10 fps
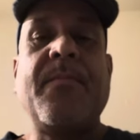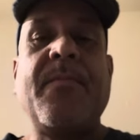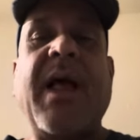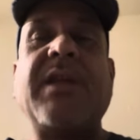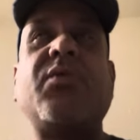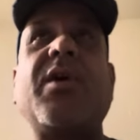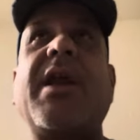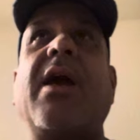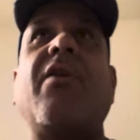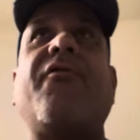That's what
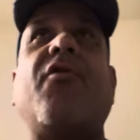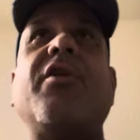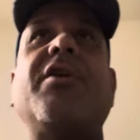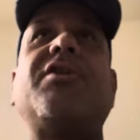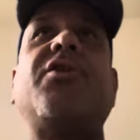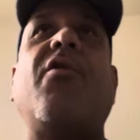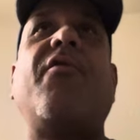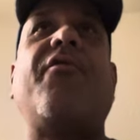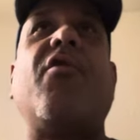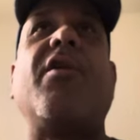California is known
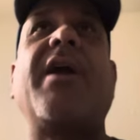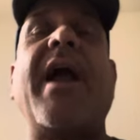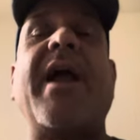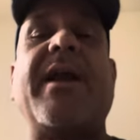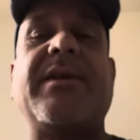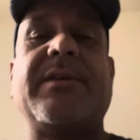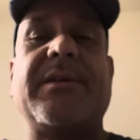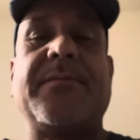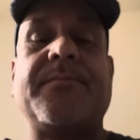for, gangs.